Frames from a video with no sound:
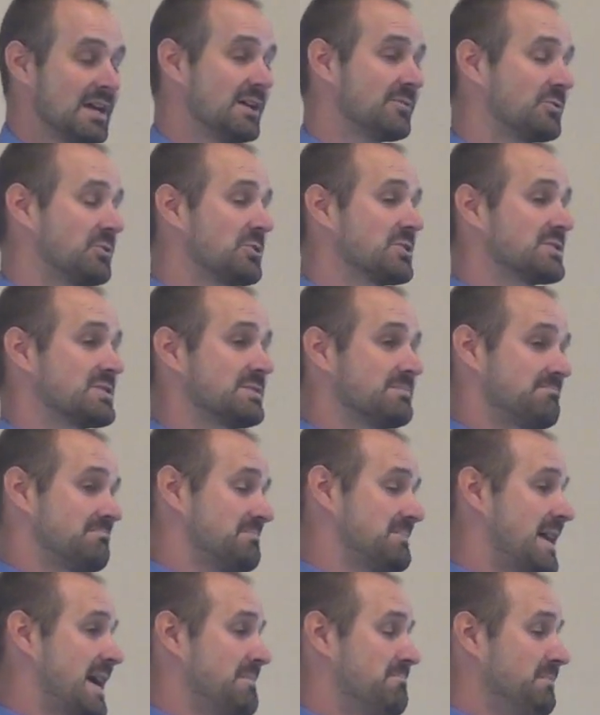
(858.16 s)
Of course,
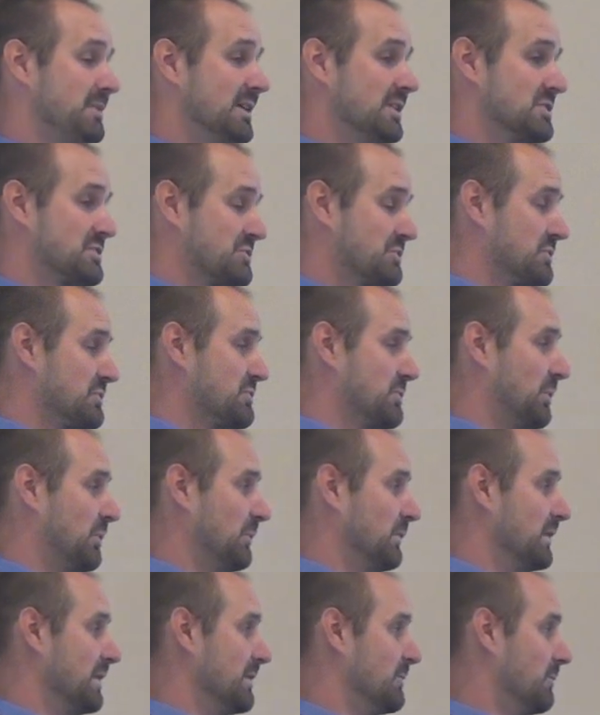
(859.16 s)
that means there's
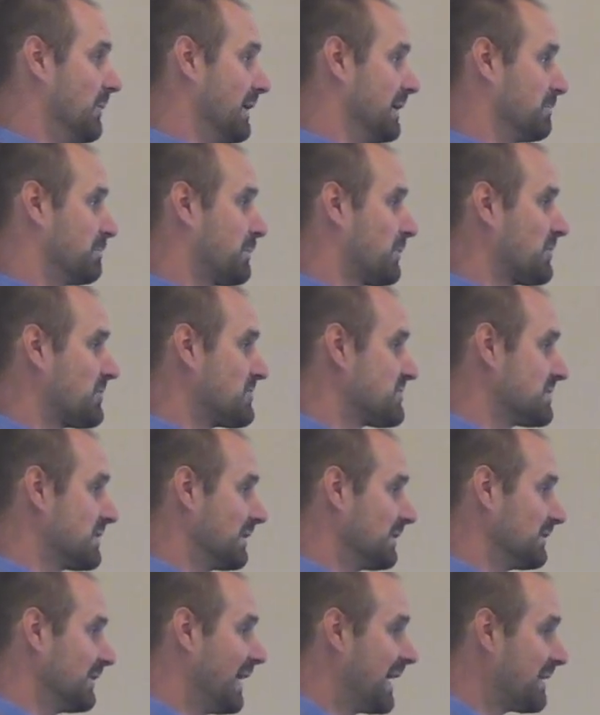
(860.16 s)
only one
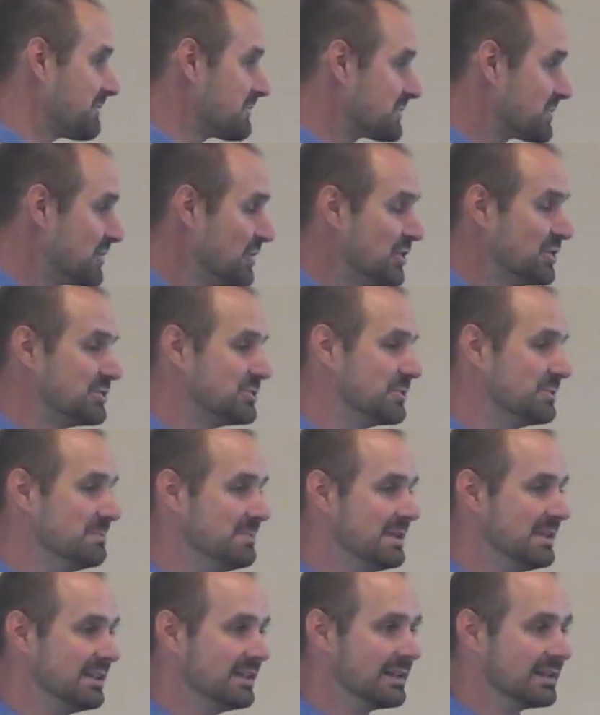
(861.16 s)
person left to
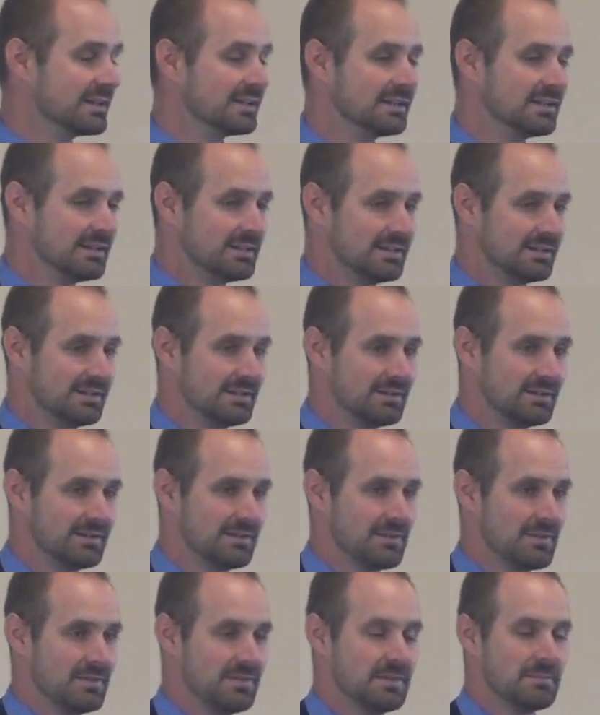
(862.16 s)
be
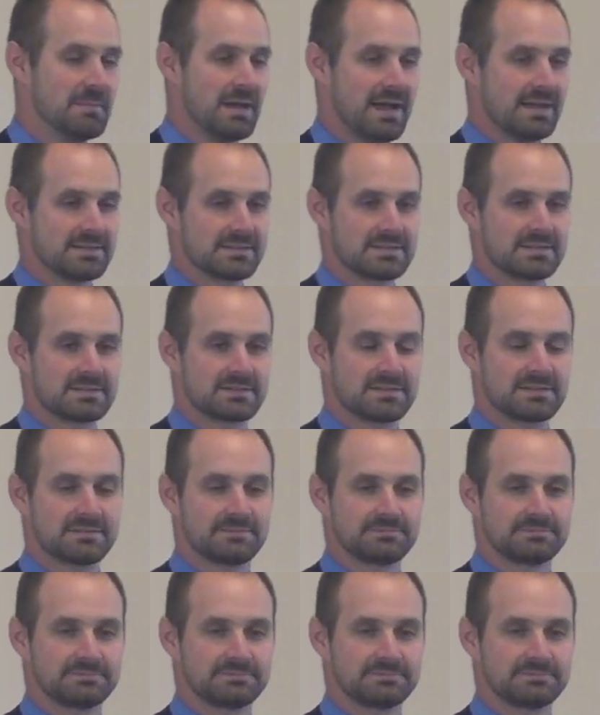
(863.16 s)
the best.